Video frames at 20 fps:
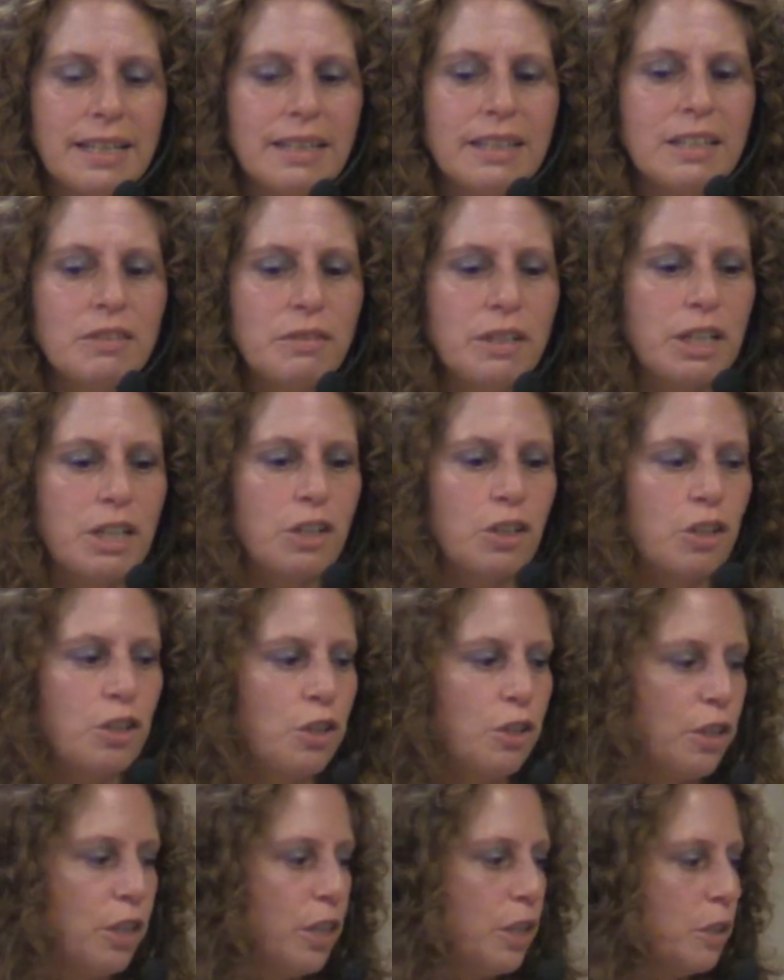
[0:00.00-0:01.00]
living
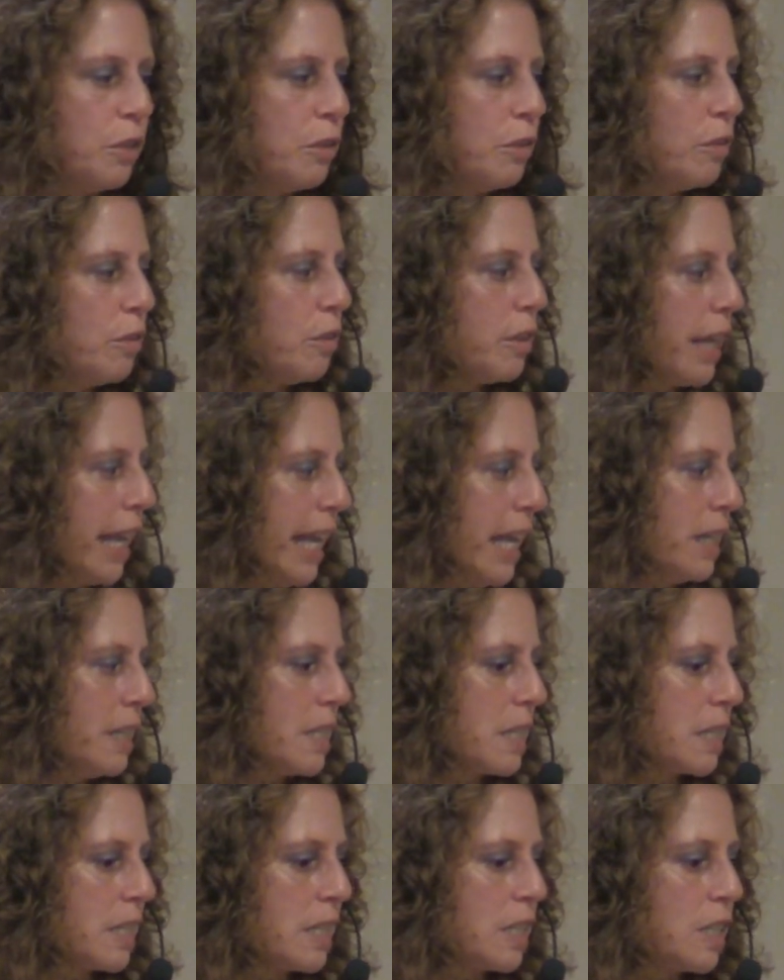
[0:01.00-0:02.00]
in
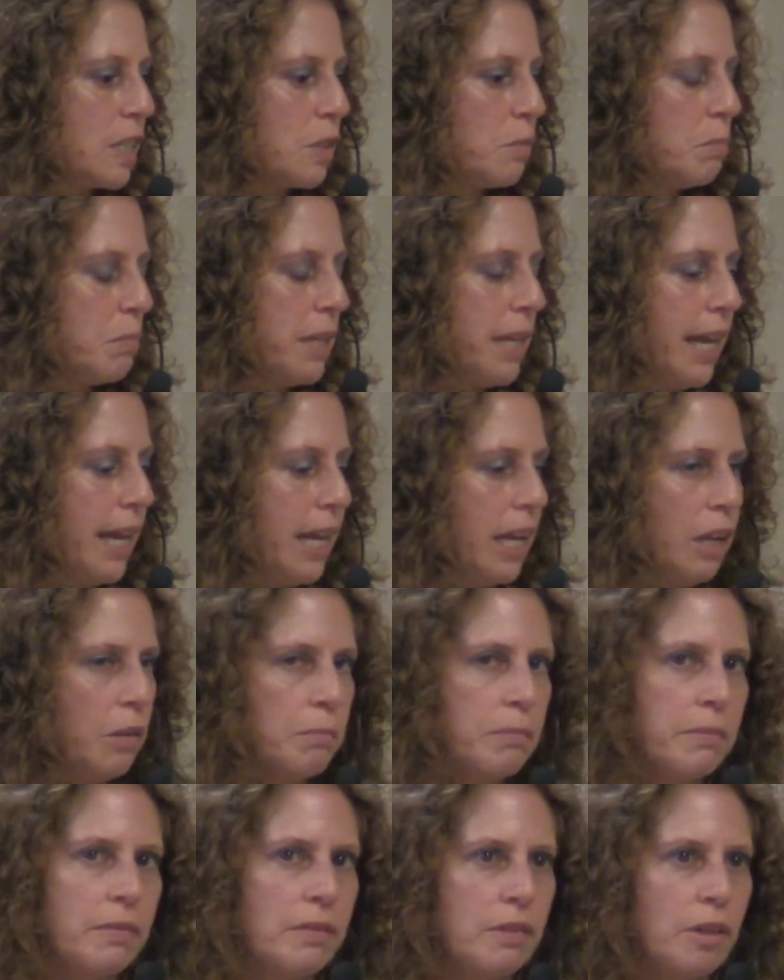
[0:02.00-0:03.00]
Kansas
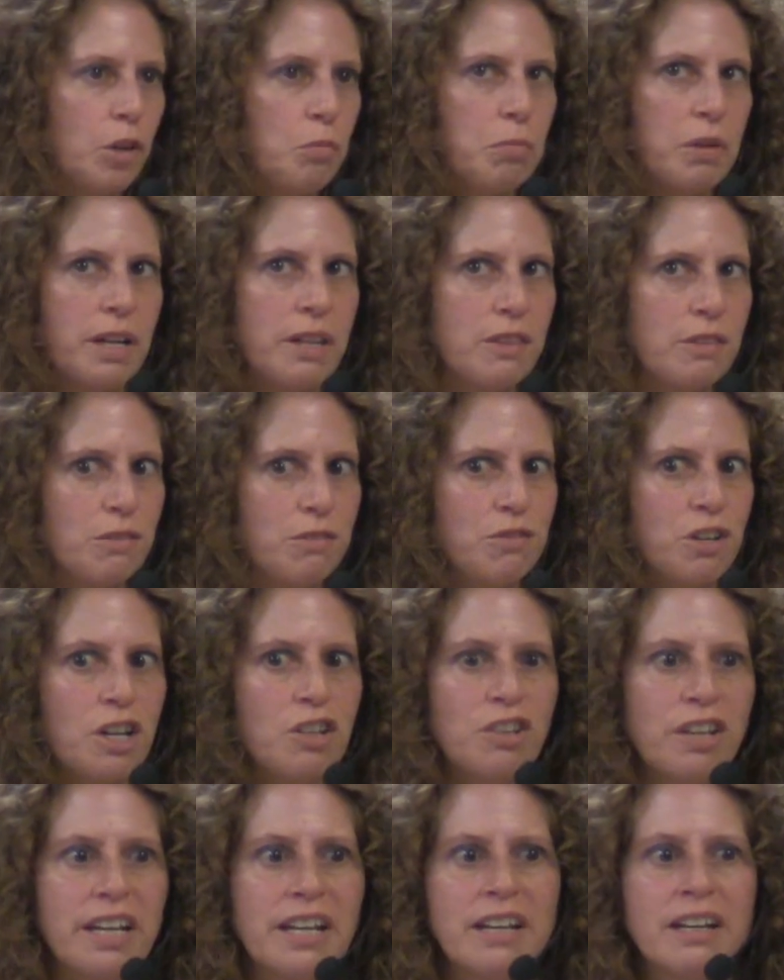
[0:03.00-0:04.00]
became a breath of
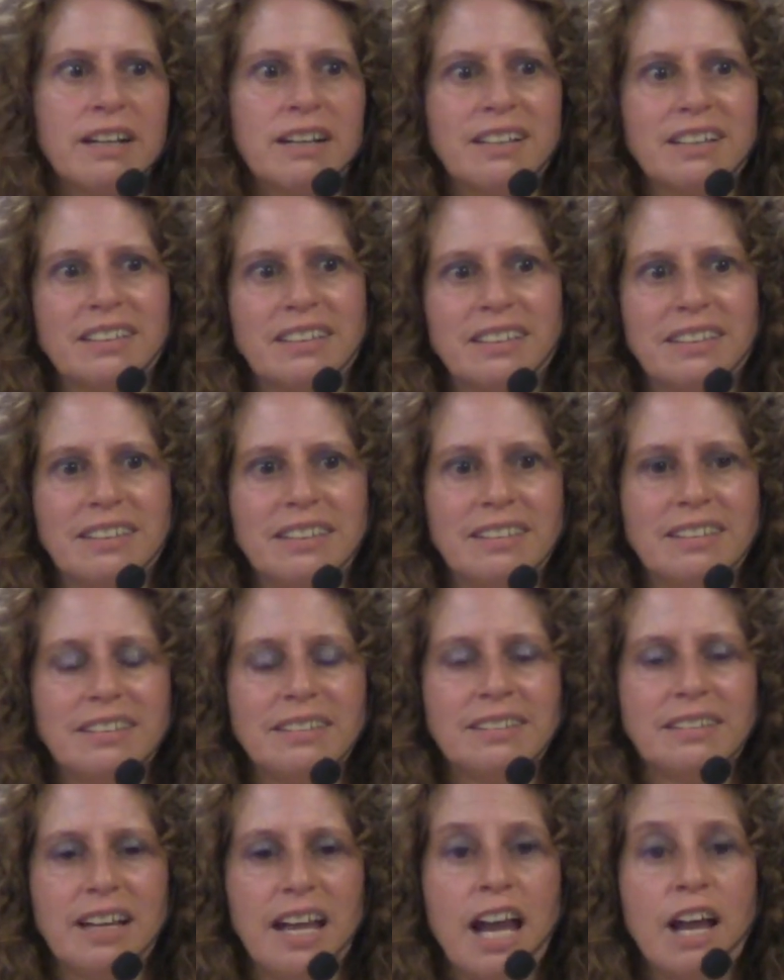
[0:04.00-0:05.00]
fresh air.
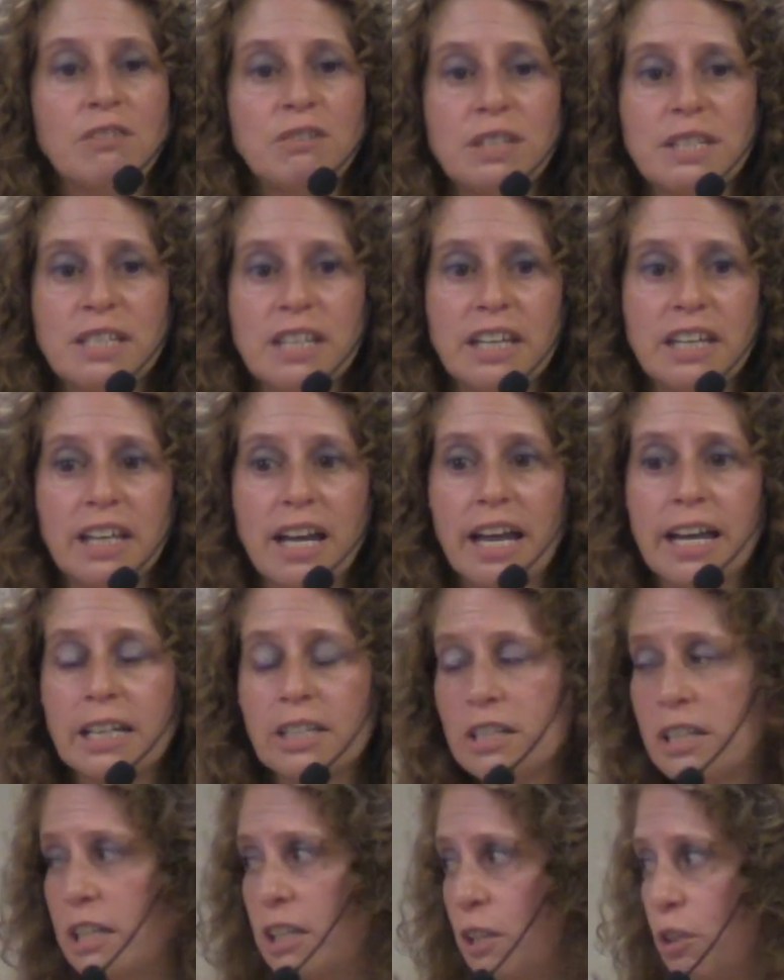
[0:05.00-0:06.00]
I have to say, I
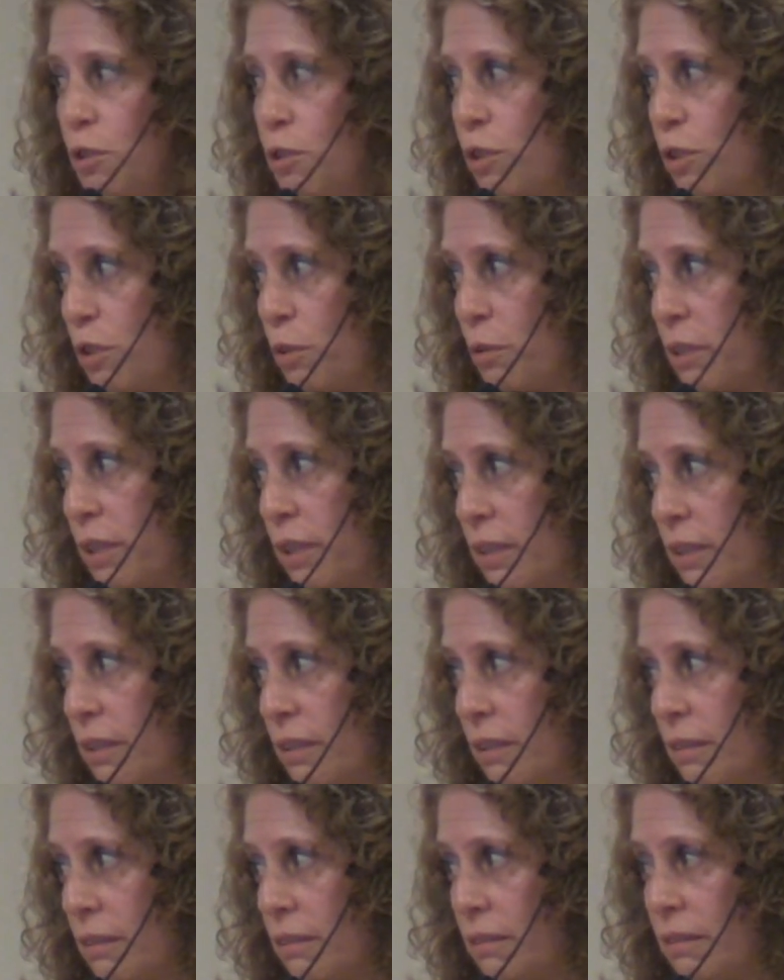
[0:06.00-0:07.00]
had to get used to it.
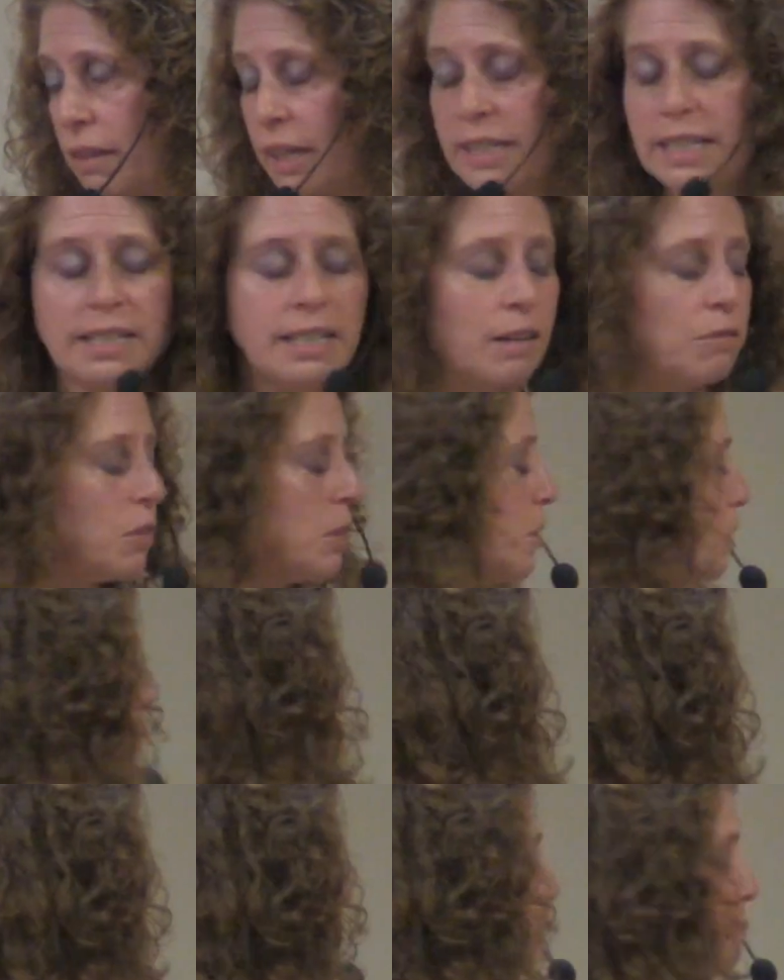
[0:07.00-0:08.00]
I didn't have to
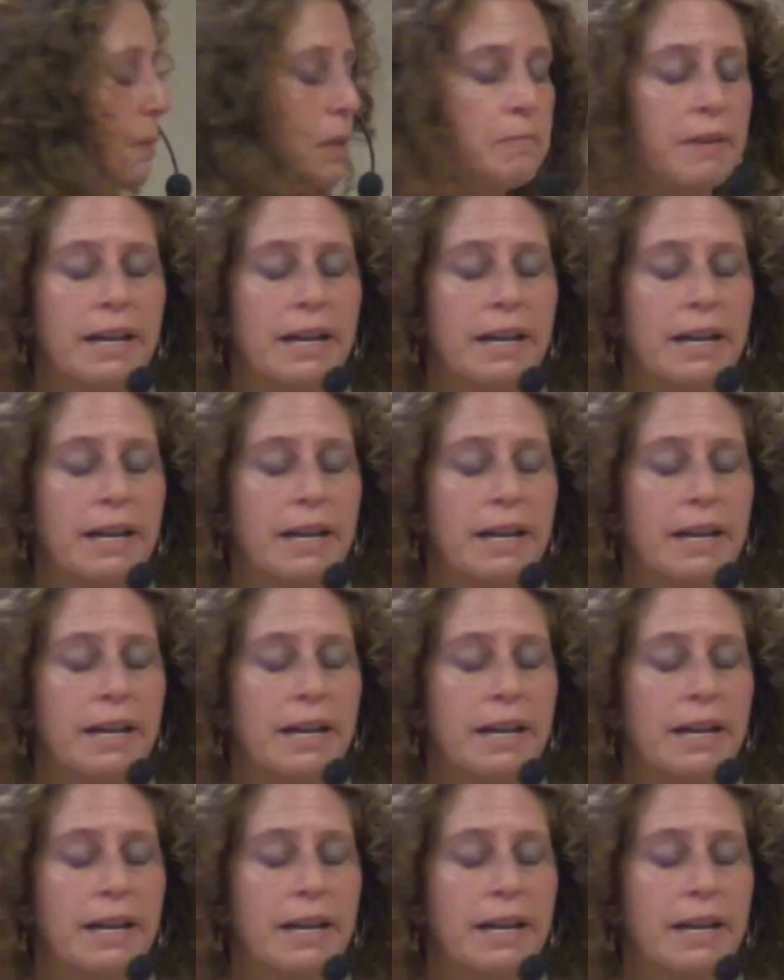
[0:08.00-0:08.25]
look behind my